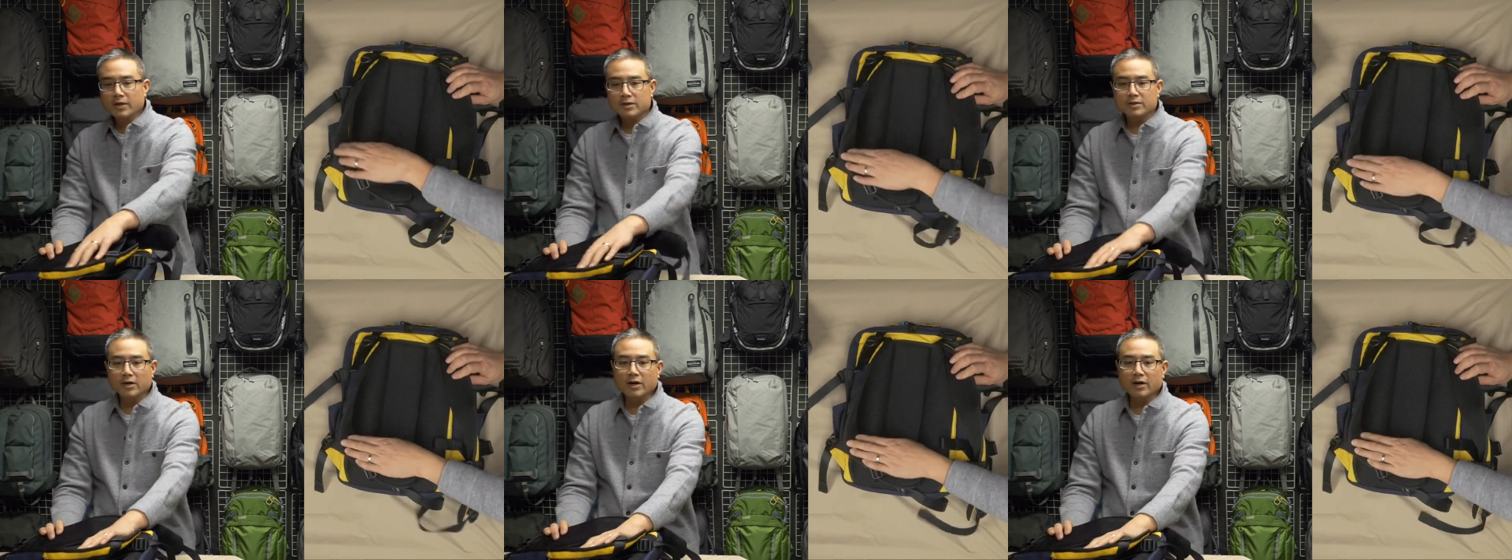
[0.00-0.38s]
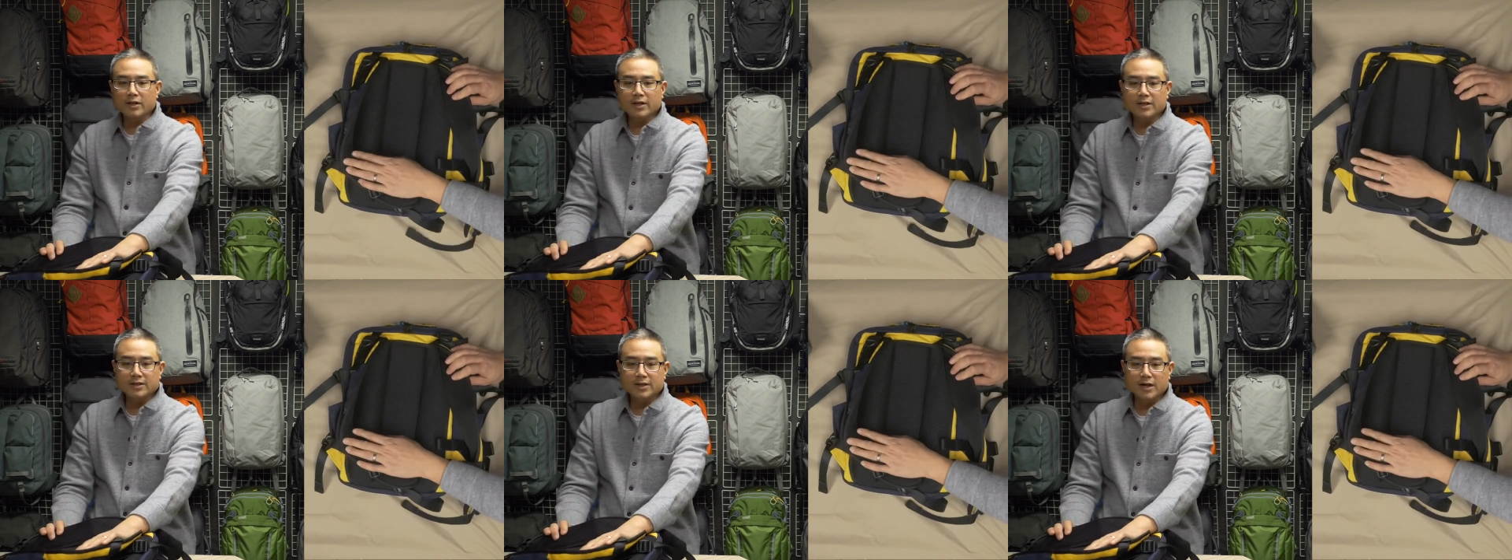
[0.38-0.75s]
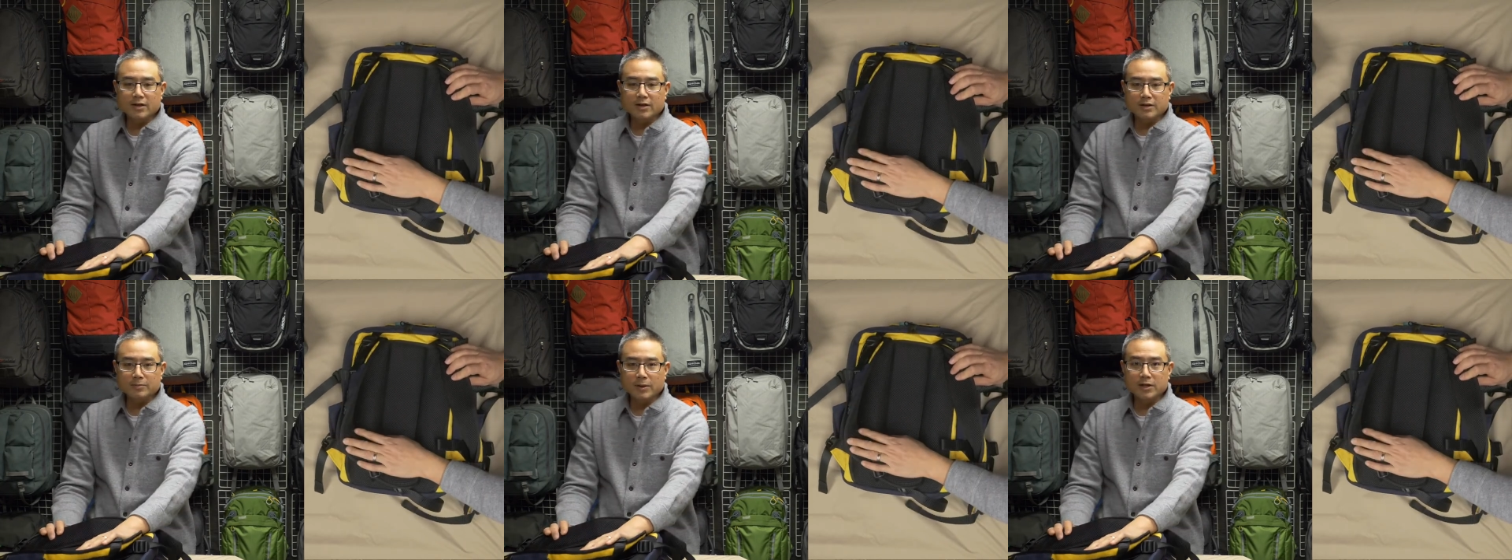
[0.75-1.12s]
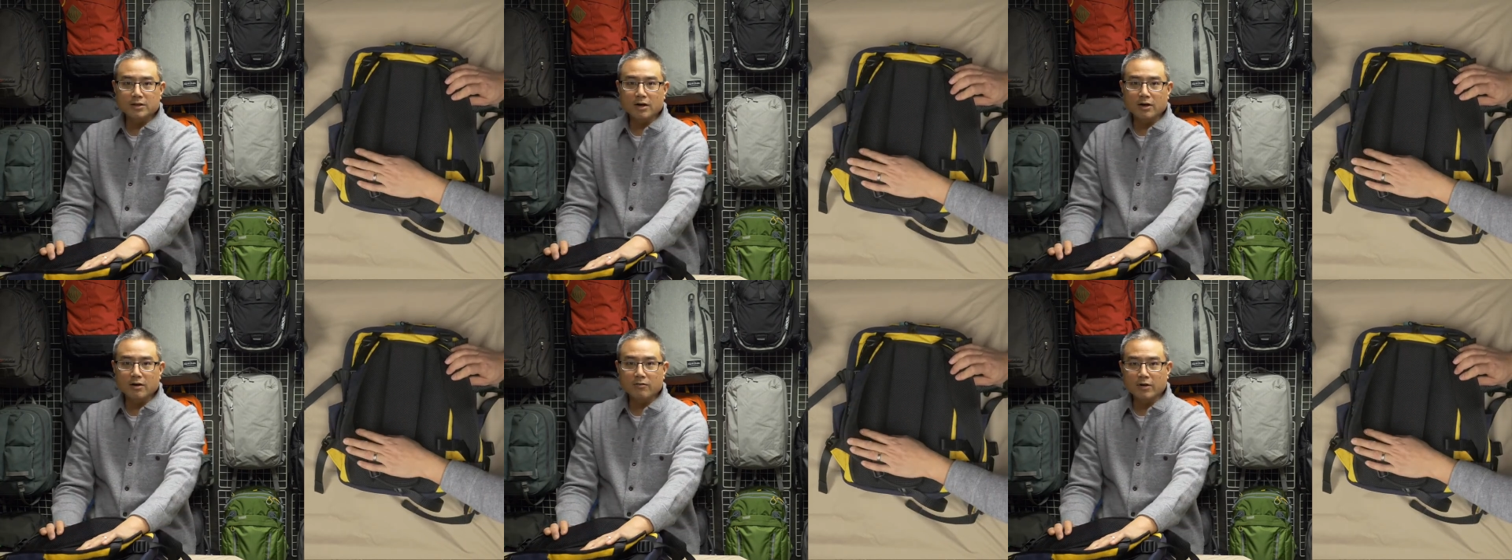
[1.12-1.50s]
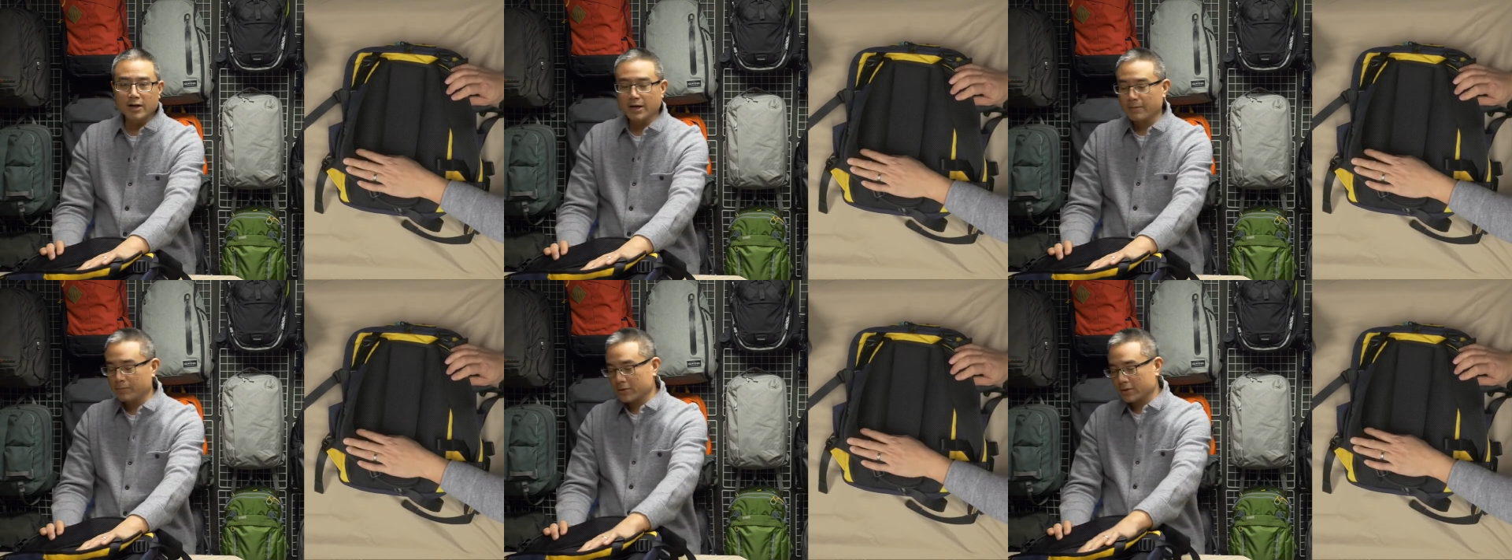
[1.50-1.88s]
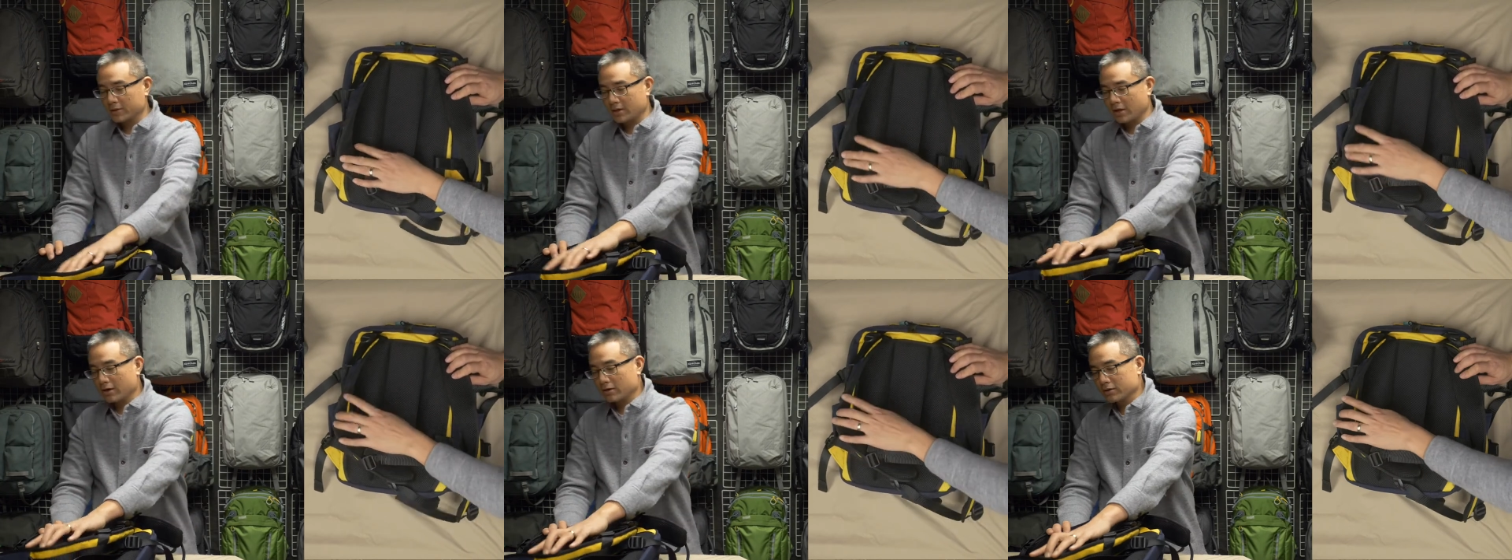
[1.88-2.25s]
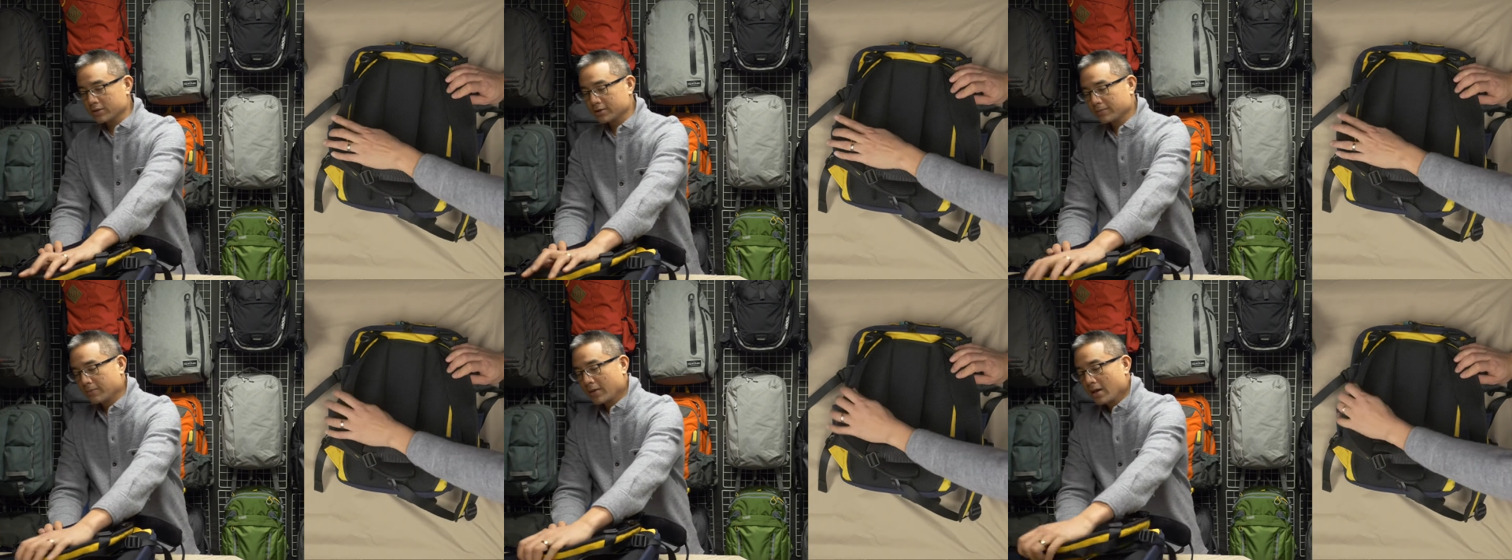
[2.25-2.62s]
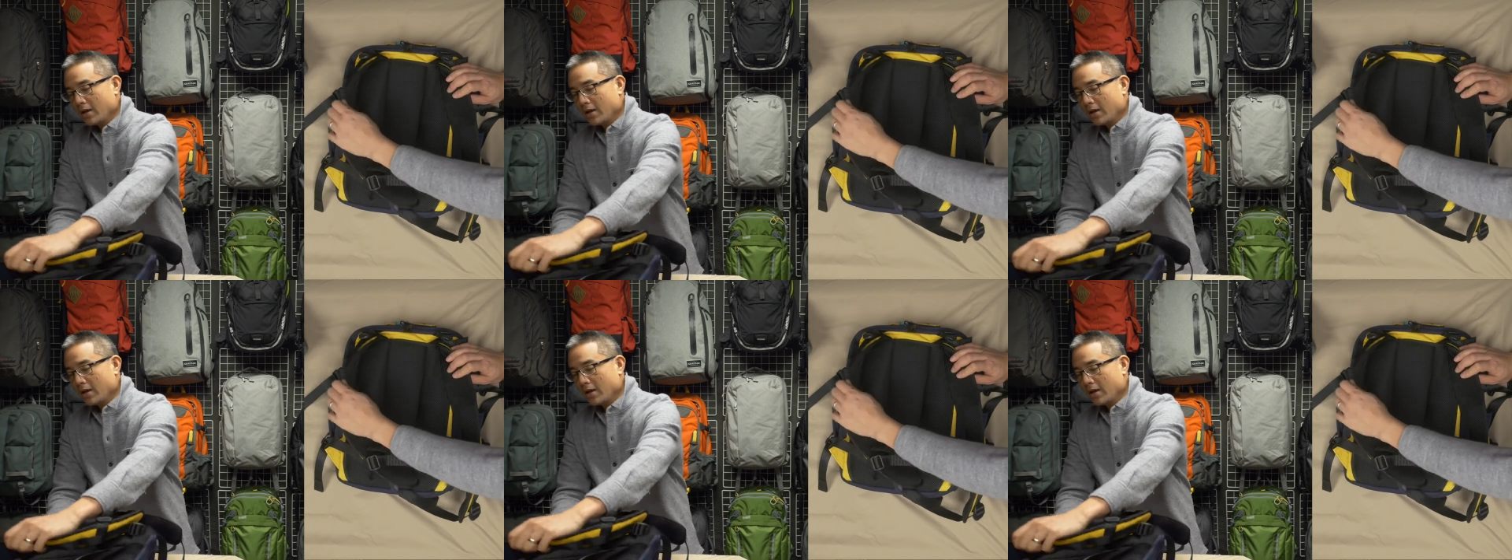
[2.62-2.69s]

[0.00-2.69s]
that sound is my daughter running up the stairs.